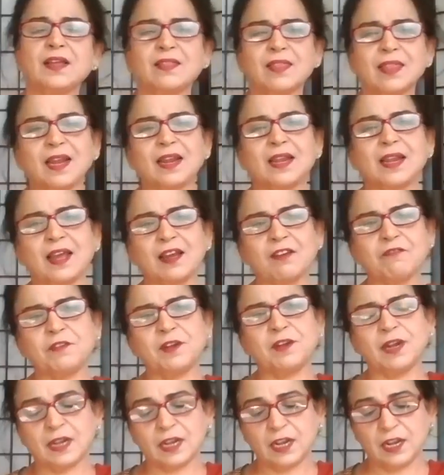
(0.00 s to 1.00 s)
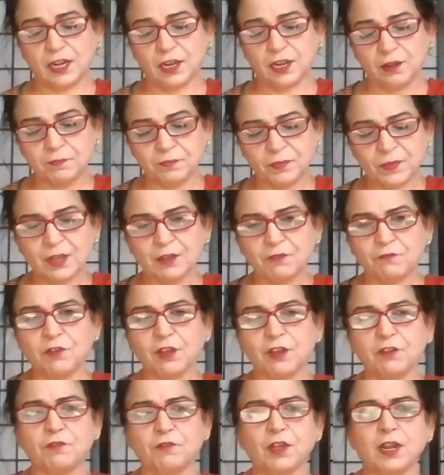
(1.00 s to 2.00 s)
then definitely
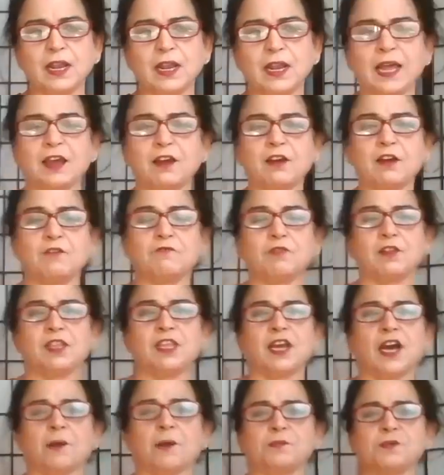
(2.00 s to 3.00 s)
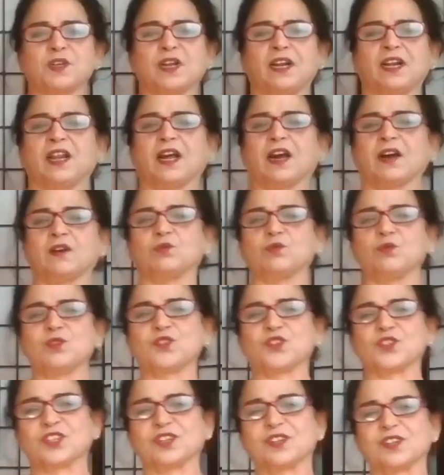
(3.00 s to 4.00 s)
we will have the ups and
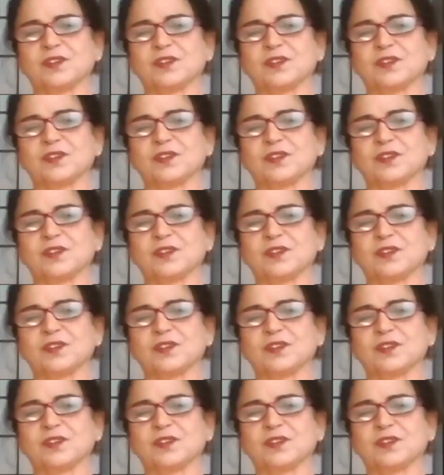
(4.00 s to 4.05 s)
downs.